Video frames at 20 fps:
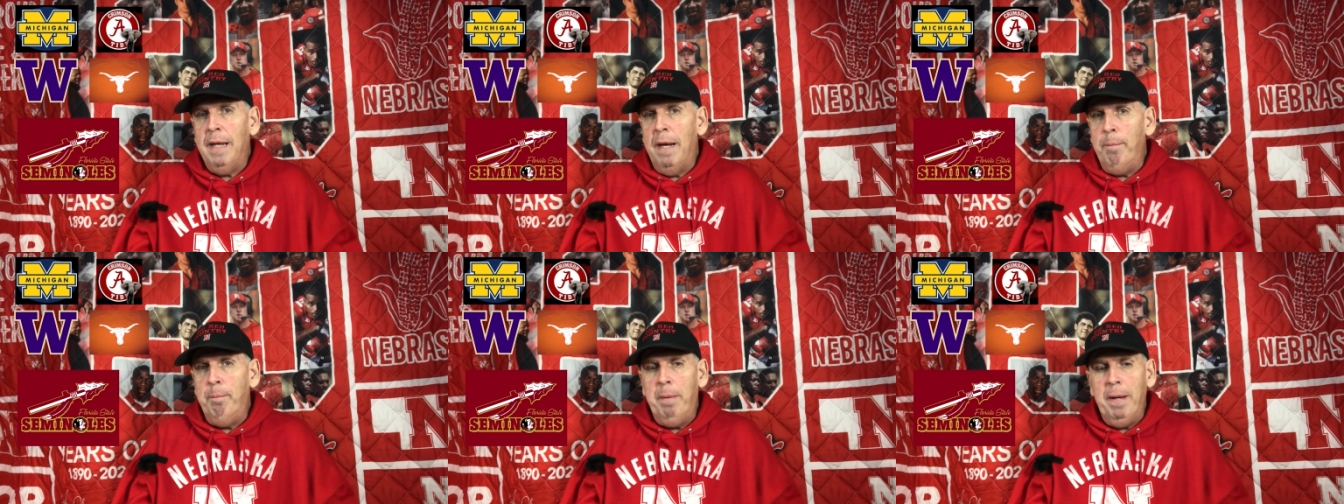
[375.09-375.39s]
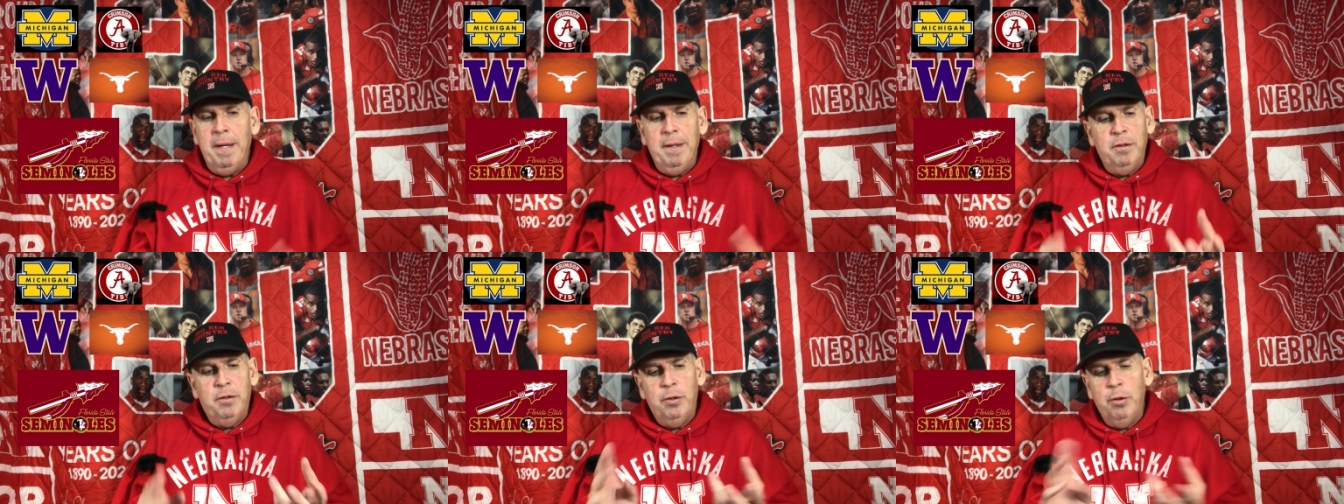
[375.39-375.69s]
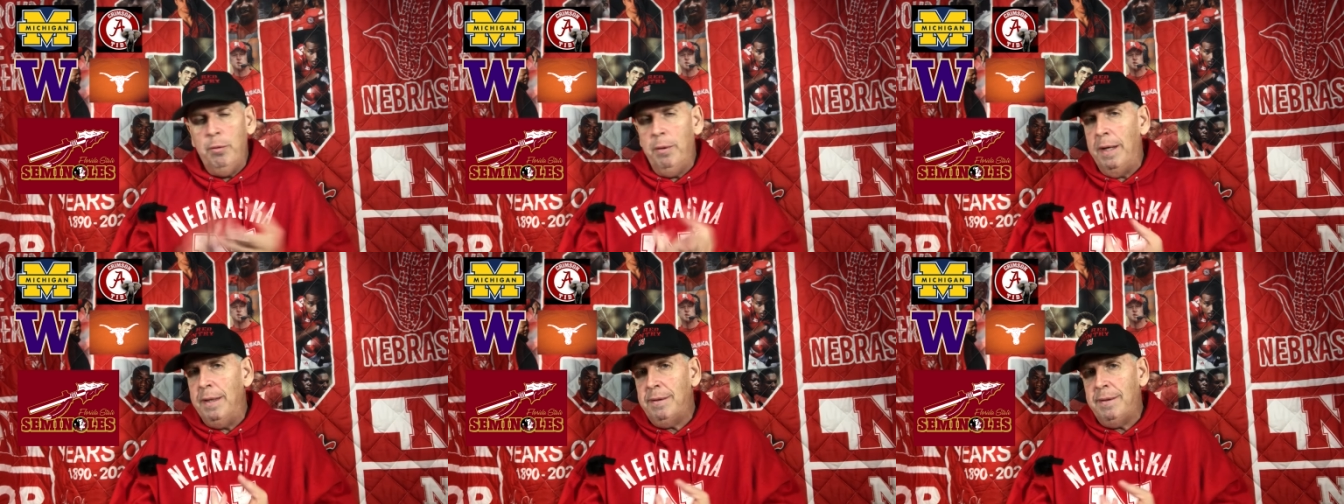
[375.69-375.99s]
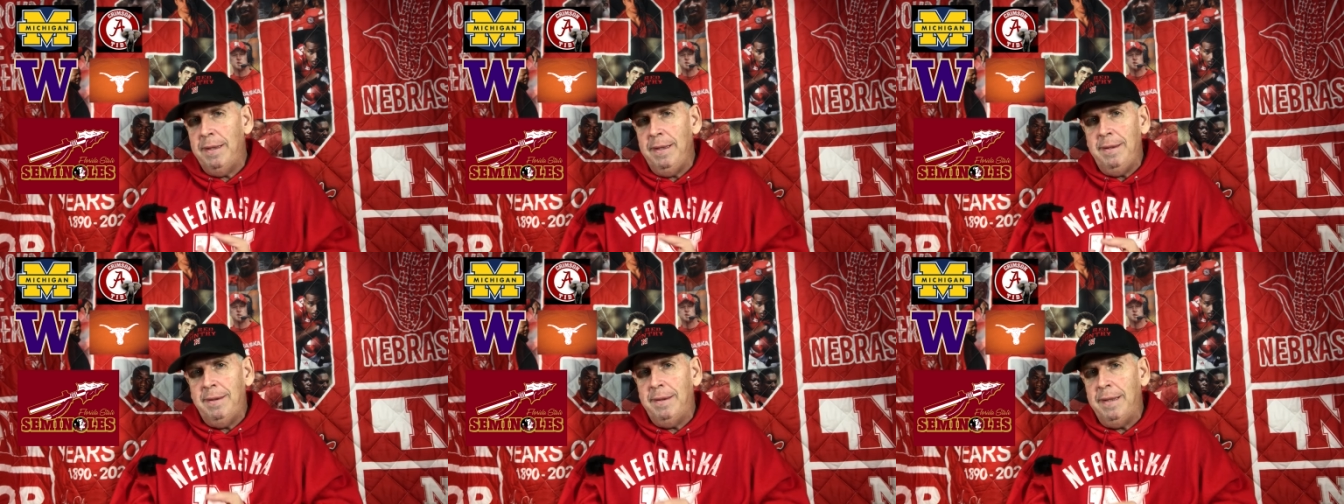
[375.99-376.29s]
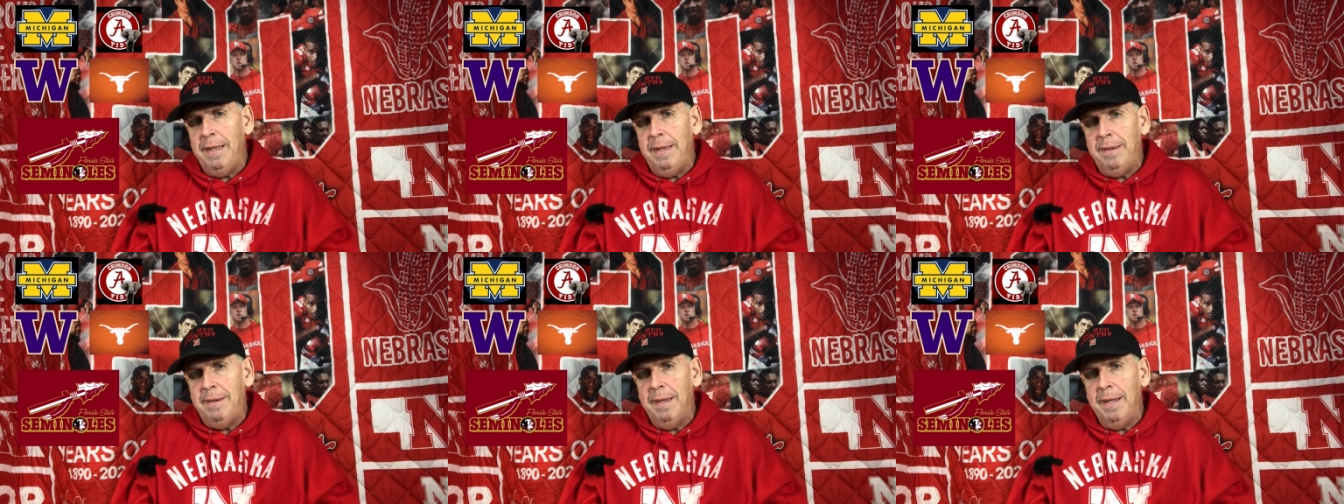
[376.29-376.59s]
They beat two
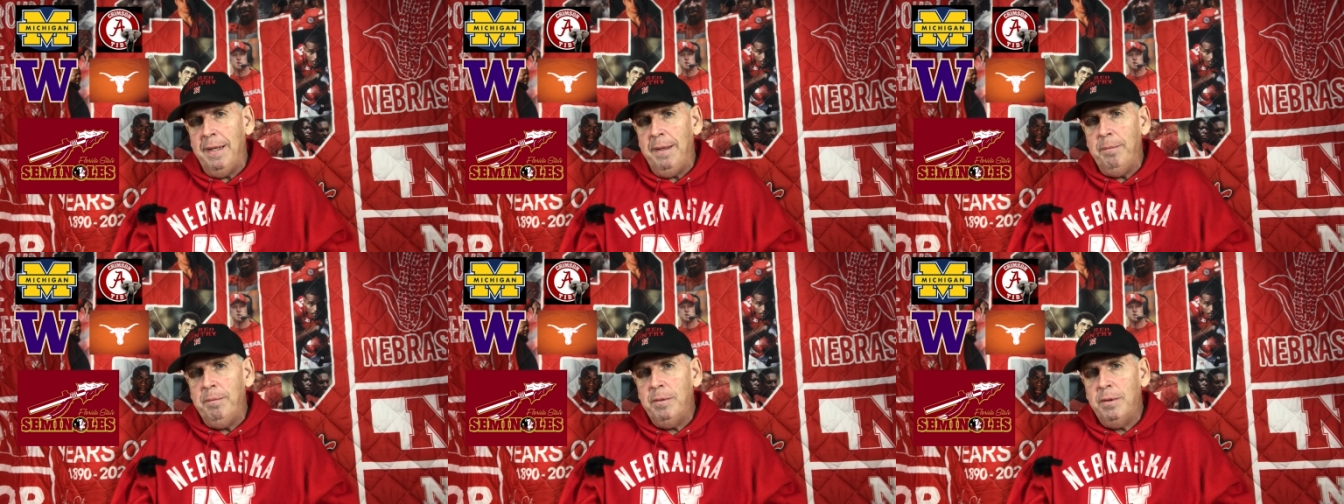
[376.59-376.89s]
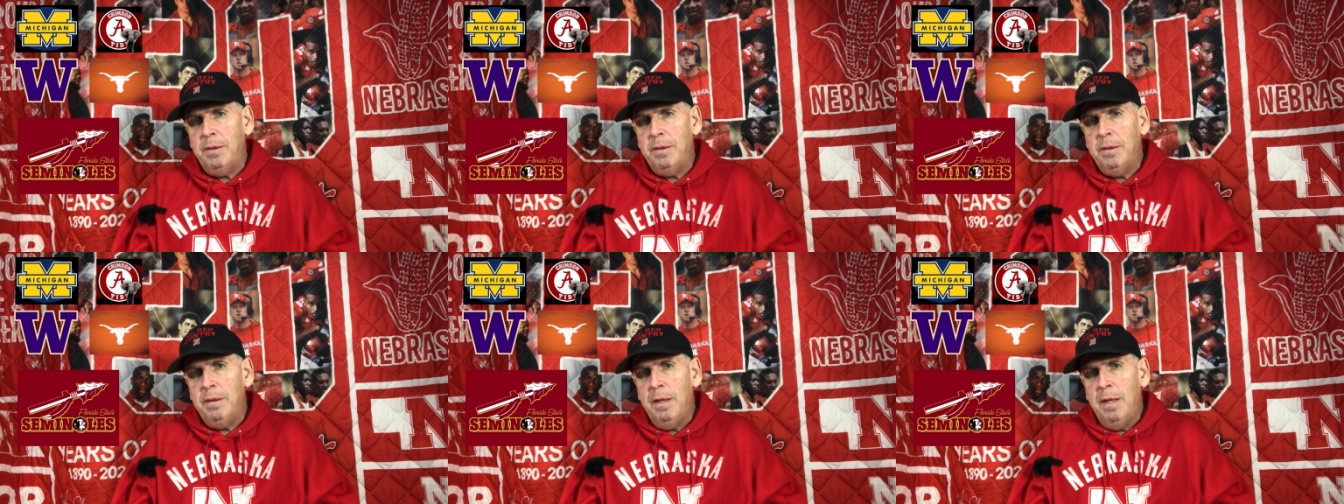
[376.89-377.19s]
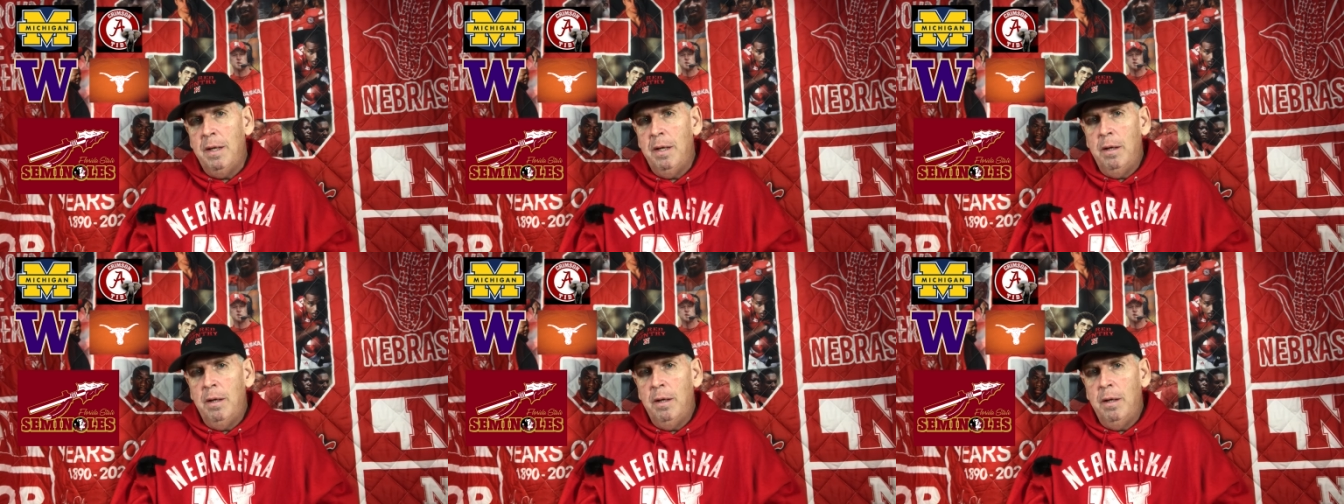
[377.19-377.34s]
SEC teams,